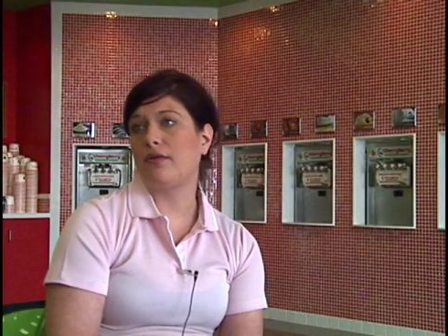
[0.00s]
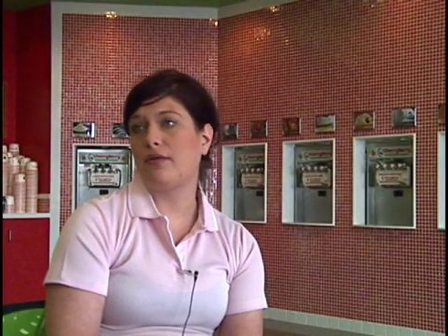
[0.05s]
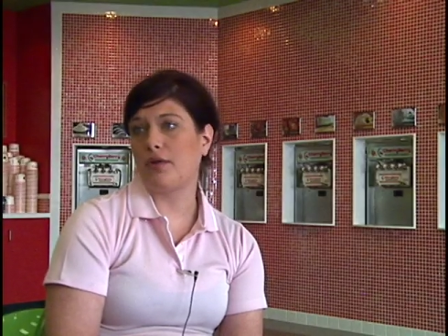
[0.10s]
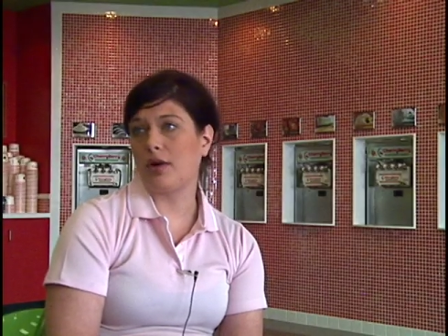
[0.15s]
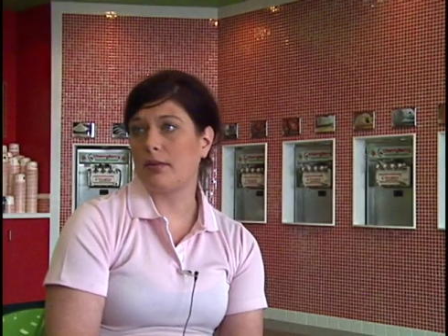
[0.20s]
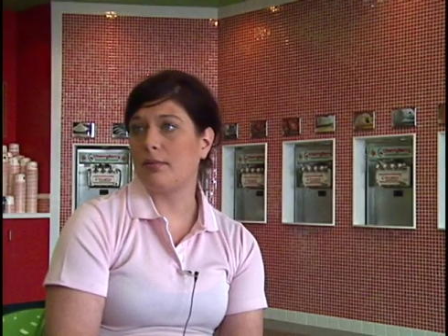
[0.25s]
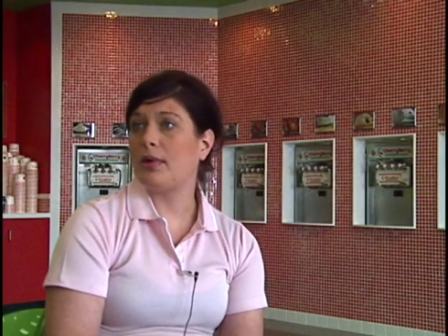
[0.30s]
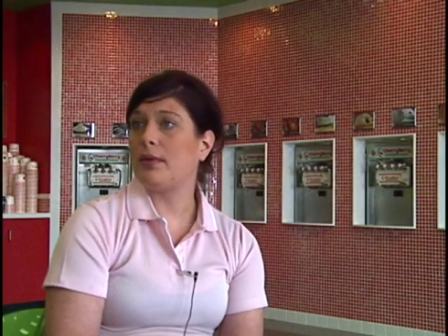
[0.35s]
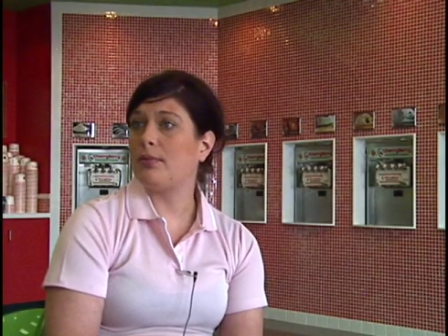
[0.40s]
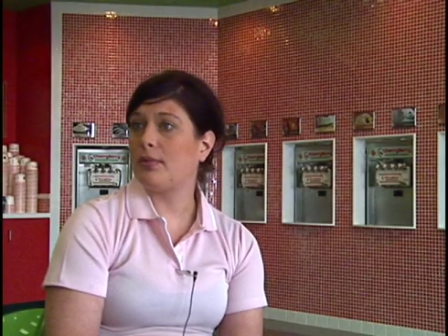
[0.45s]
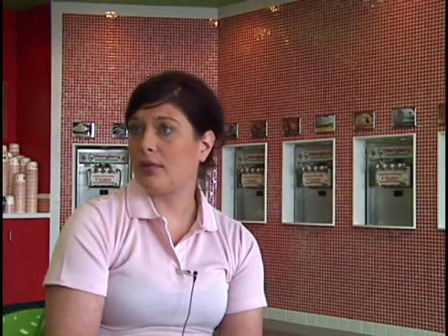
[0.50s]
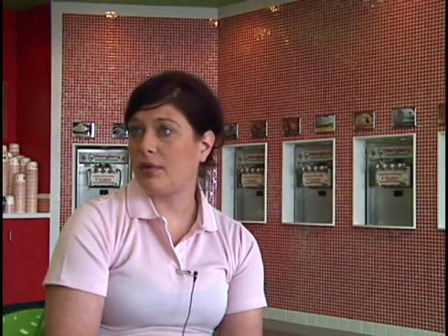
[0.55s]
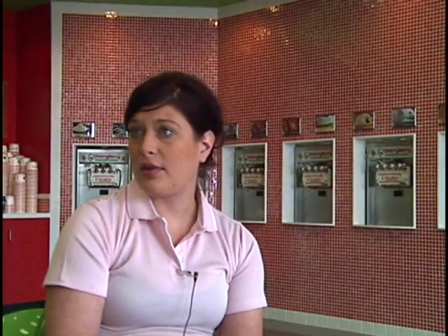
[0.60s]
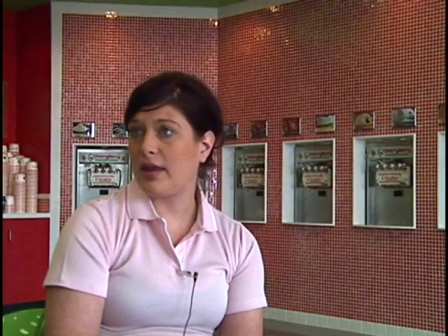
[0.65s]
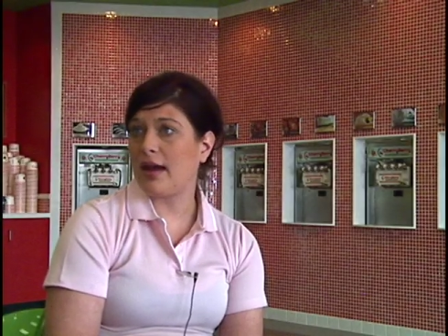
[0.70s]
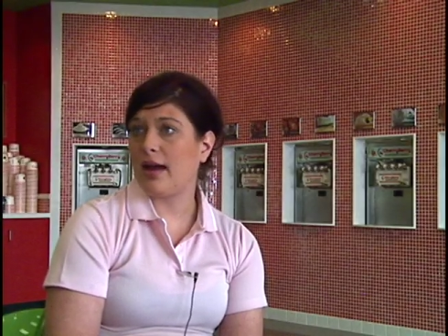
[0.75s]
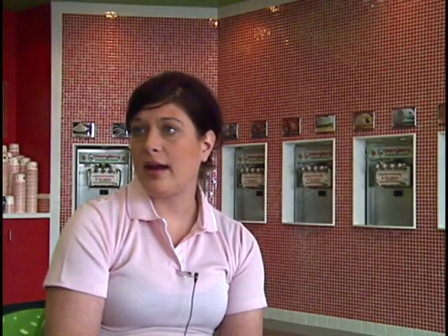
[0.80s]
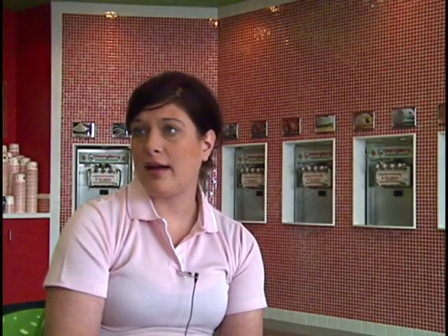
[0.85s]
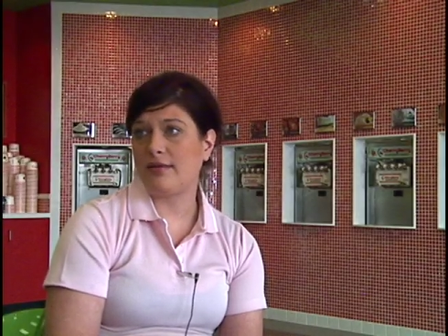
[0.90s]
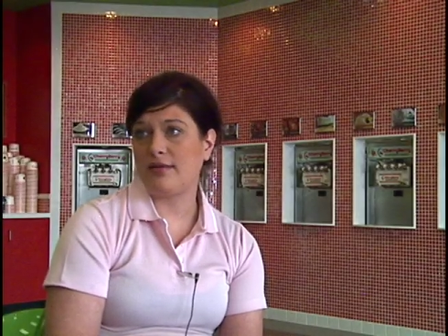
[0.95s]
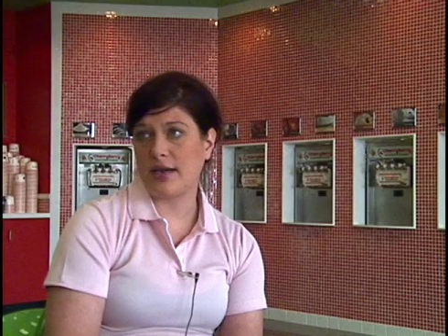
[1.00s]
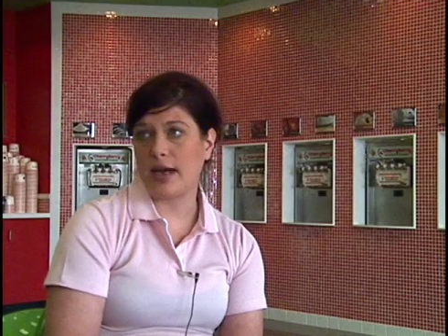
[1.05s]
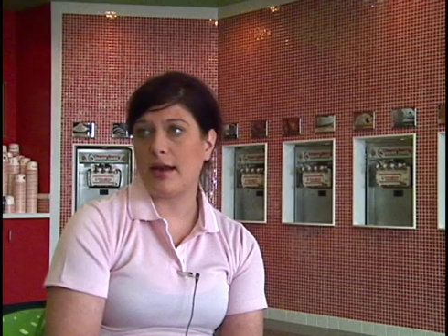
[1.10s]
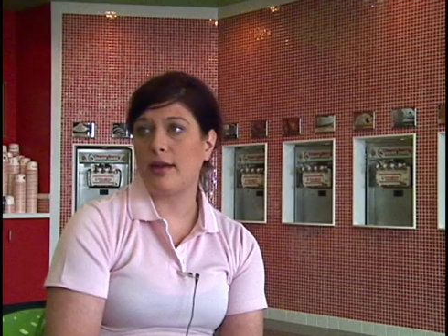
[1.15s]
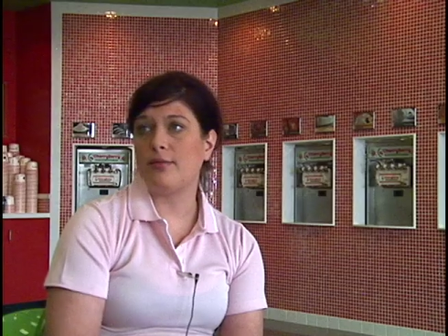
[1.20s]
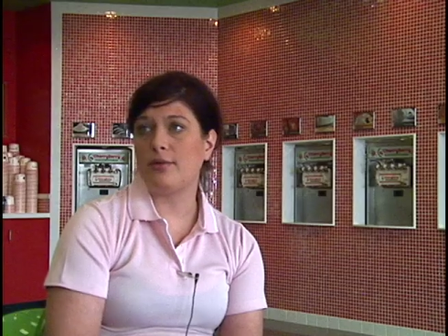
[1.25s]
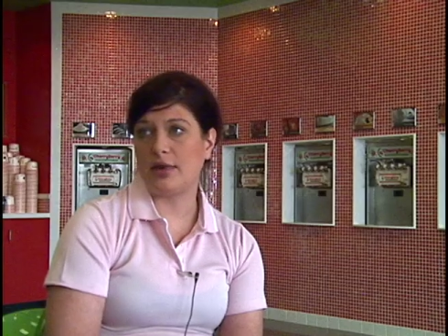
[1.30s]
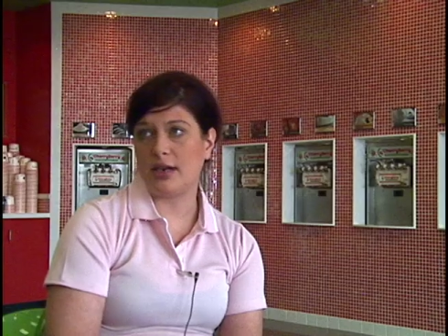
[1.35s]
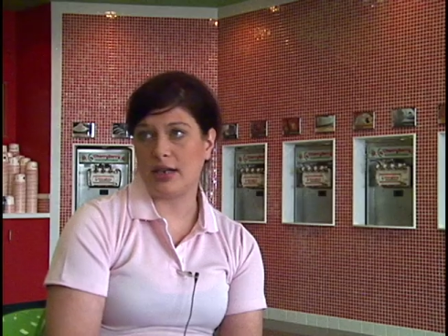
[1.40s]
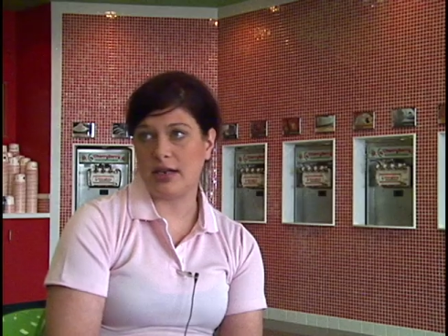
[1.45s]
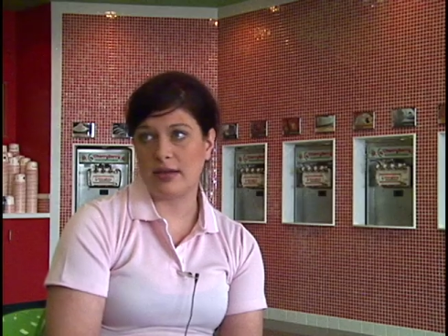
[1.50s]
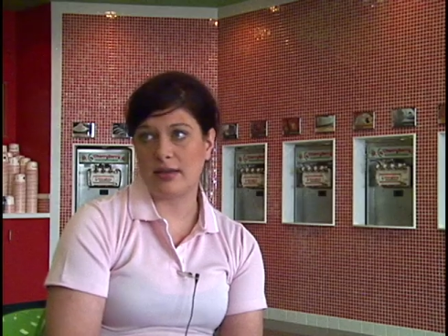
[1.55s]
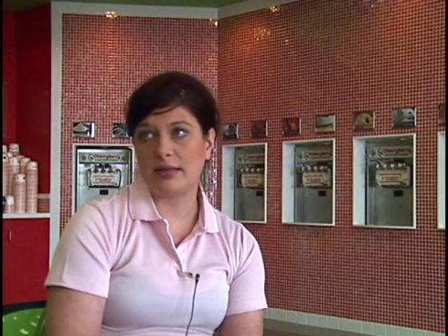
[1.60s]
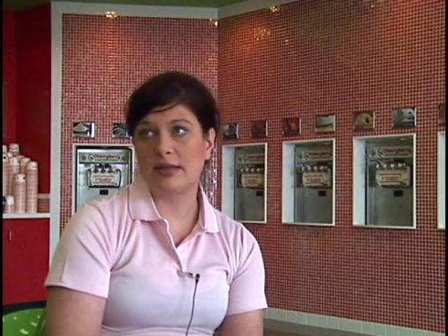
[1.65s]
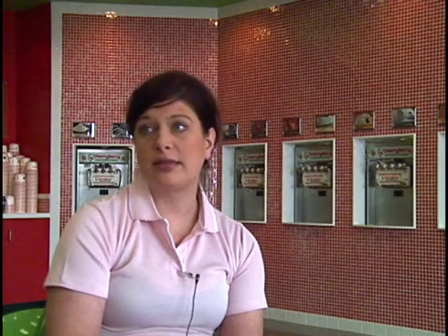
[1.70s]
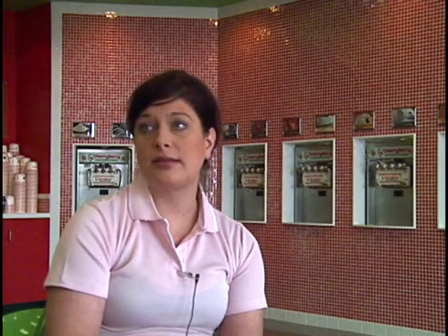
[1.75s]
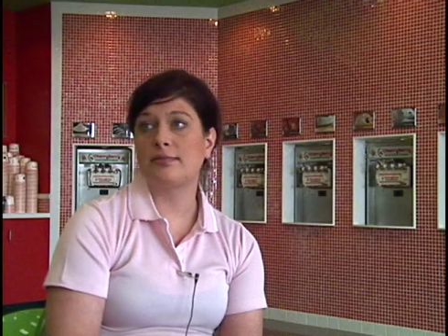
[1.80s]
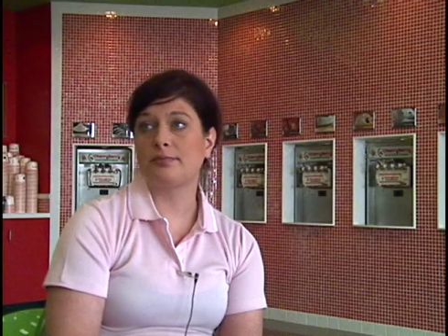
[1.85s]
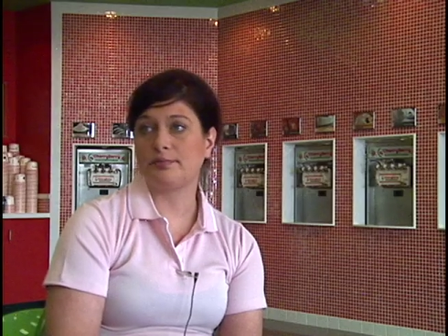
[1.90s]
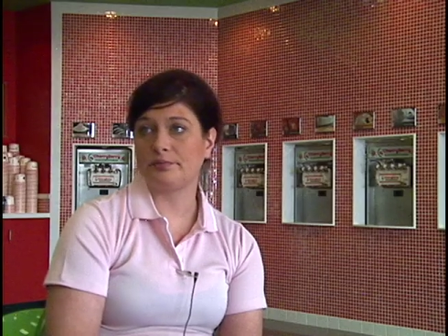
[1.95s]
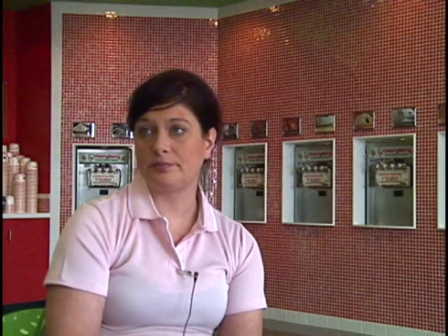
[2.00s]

for people that have diabetes.